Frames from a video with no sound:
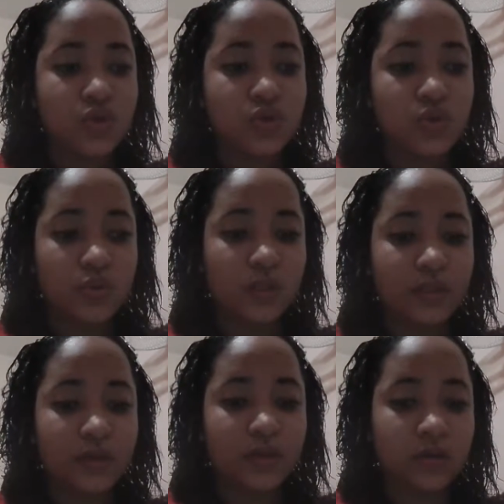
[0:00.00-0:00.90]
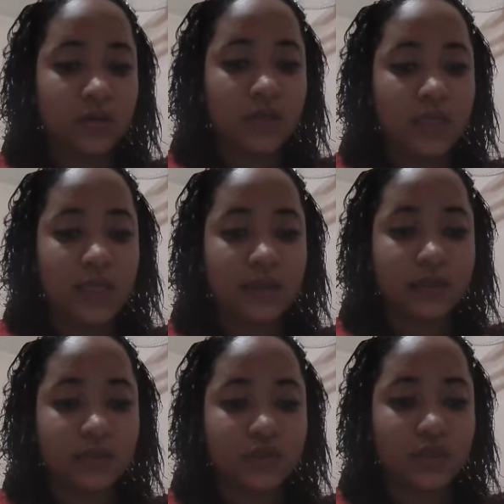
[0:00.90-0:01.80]
You will hear
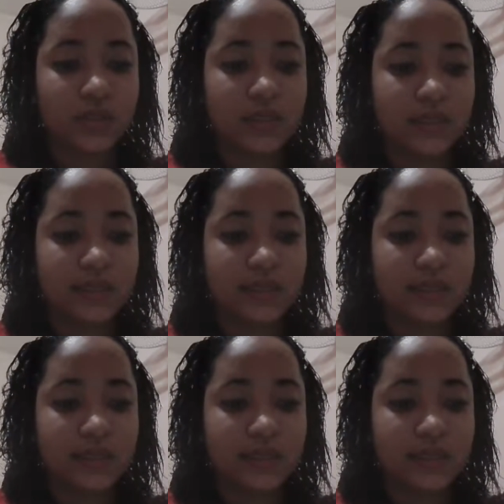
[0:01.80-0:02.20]
English in the